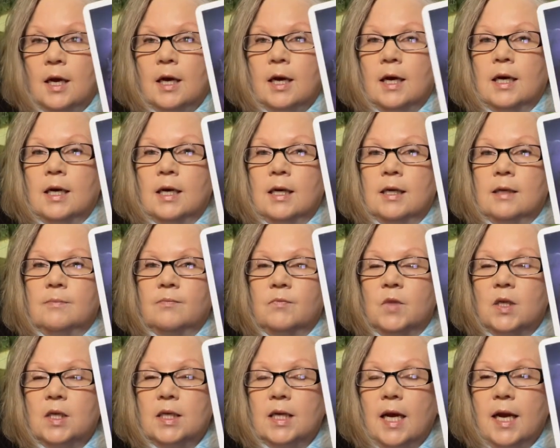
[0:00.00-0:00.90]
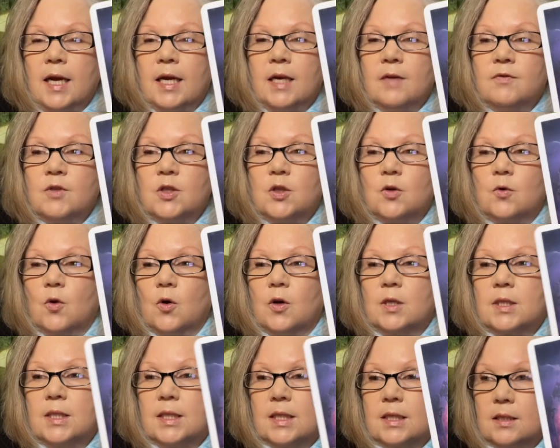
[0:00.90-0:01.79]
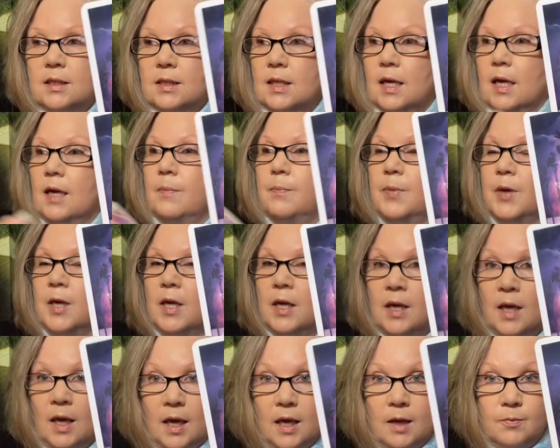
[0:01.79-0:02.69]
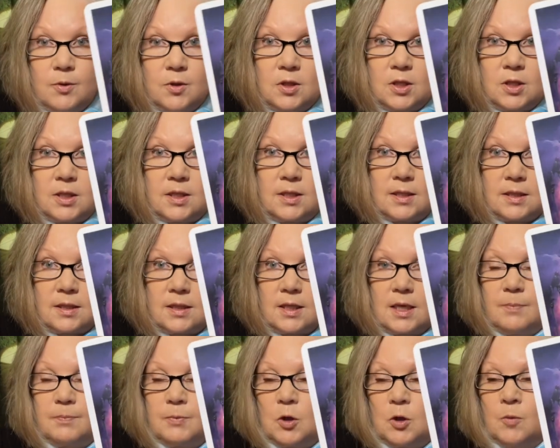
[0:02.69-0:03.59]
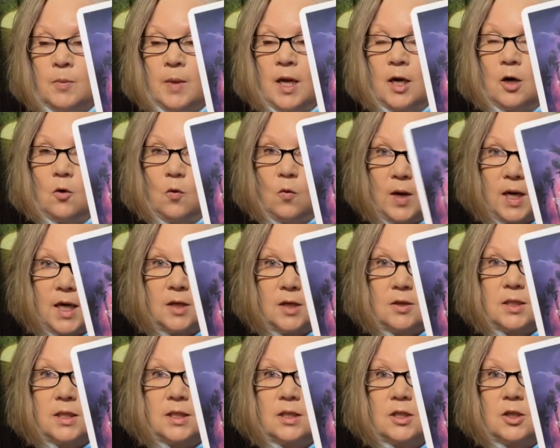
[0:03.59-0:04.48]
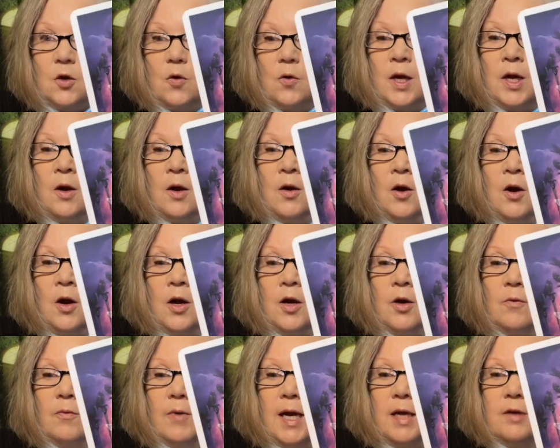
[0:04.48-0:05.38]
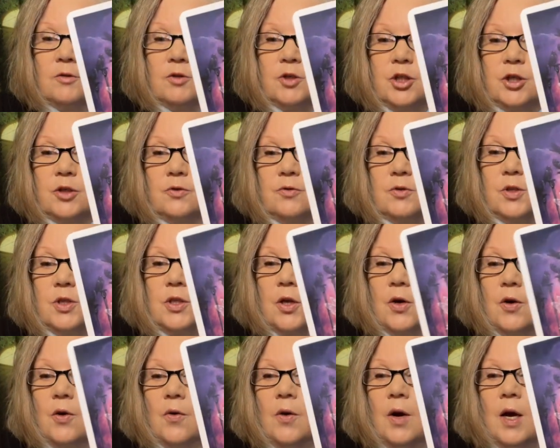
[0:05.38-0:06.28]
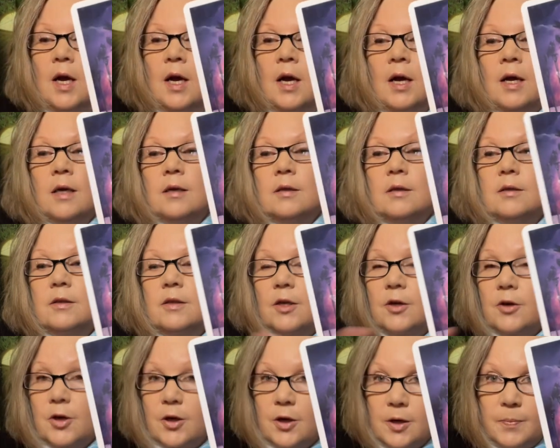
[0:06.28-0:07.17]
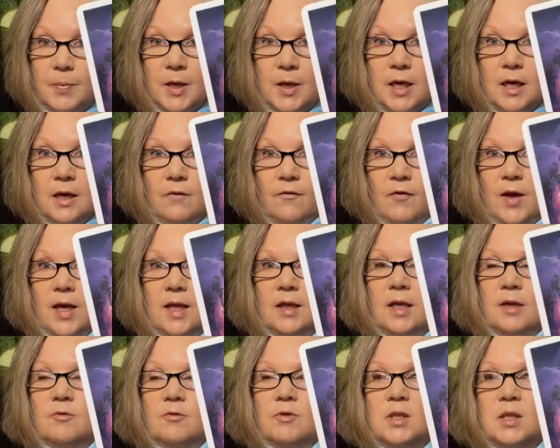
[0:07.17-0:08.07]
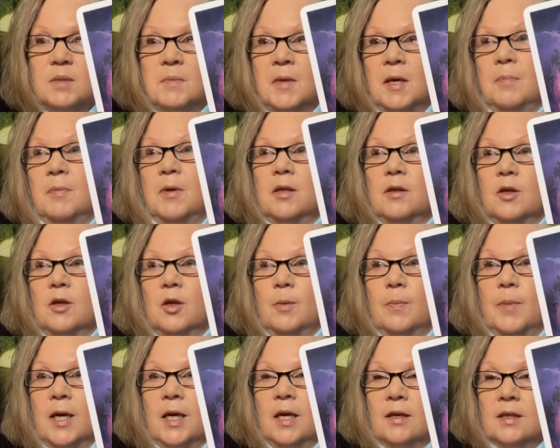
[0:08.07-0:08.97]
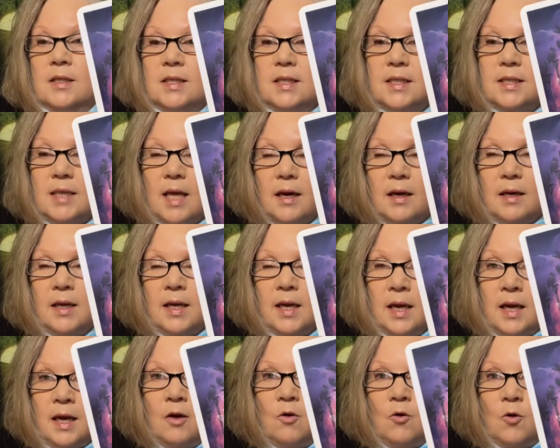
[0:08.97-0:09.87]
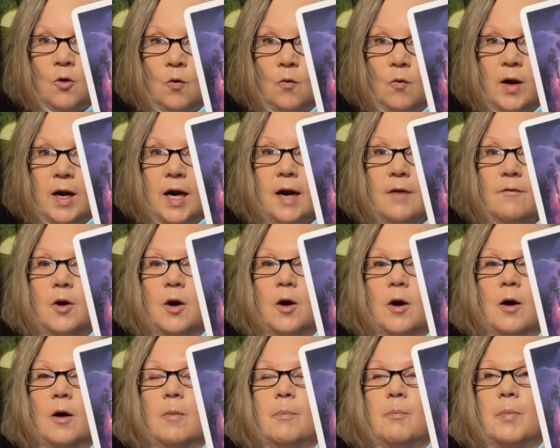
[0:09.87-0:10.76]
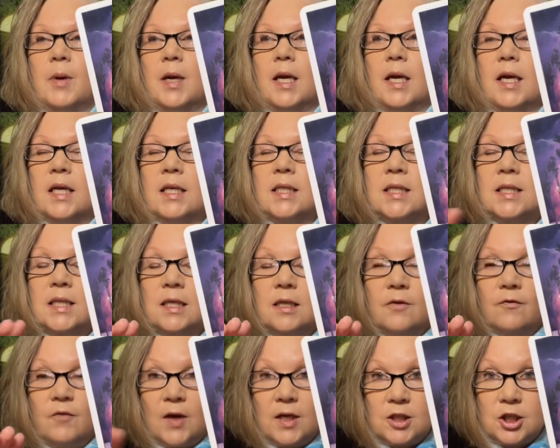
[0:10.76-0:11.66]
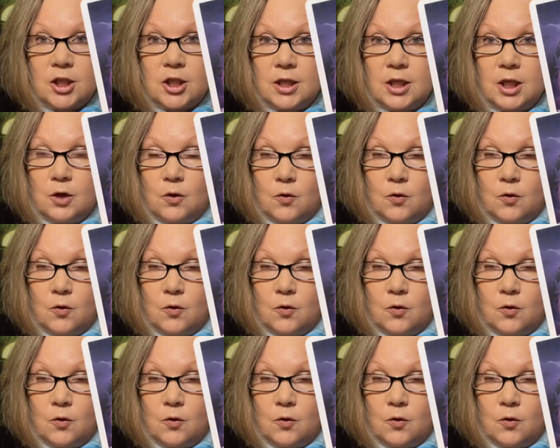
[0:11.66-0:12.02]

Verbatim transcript: Um, the Nine of Swords is like being able to sleep no matter what else is going on around you. So there could be an event that was maybe a little bit unsettling or whatever, but it's eventually